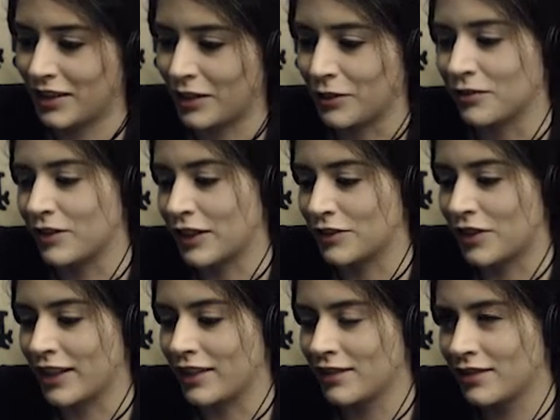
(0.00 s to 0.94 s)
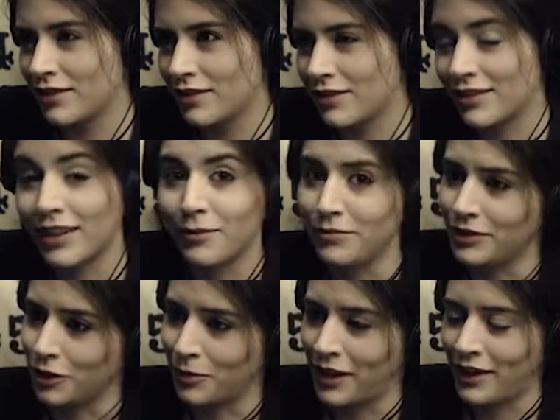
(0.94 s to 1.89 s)
oh, that's right.
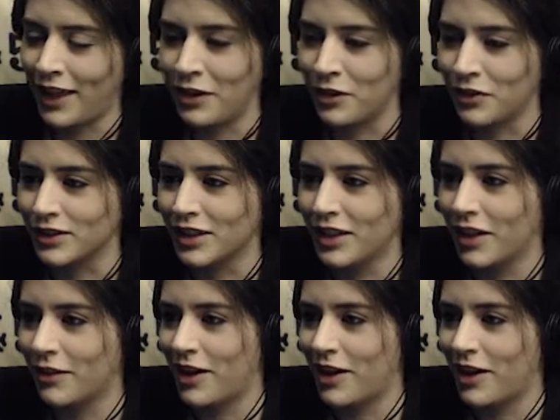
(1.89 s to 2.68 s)
Yep, still making that noise.